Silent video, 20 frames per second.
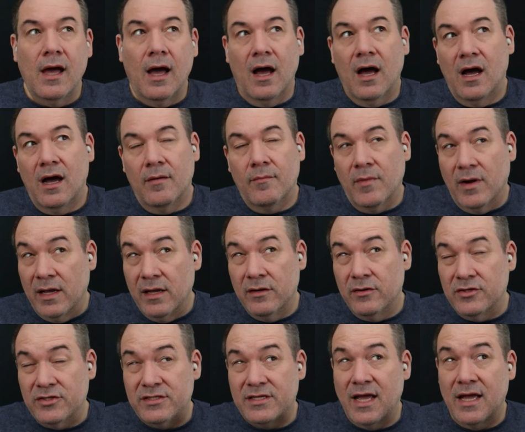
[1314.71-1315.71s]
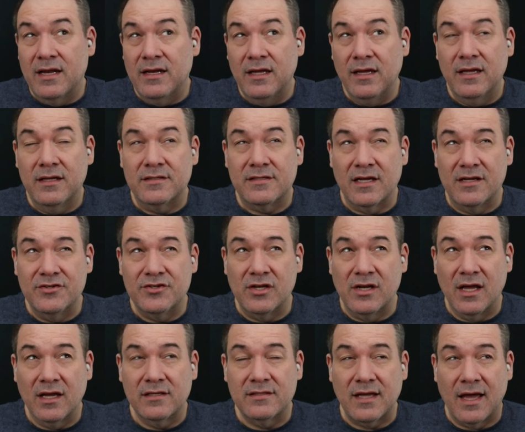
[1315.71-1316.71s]
My understanding is
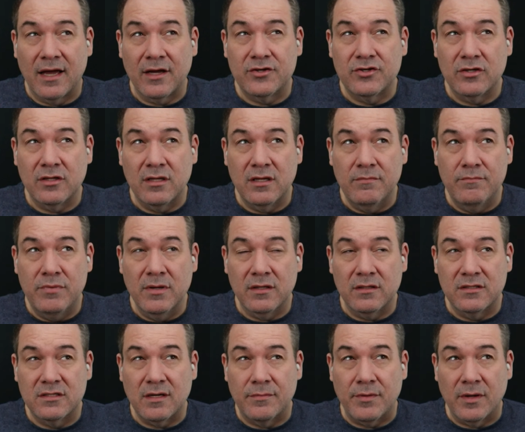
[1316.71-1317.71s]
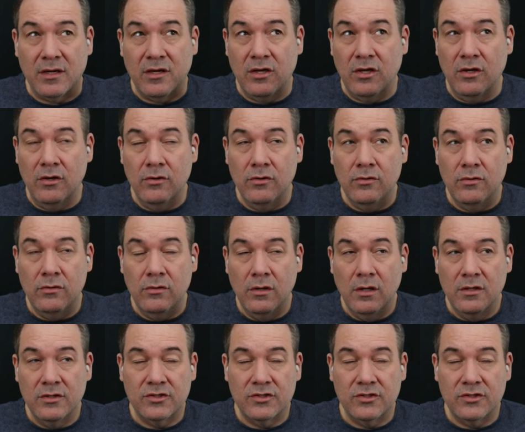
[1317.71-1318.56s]
Nginx actually builds up a queue,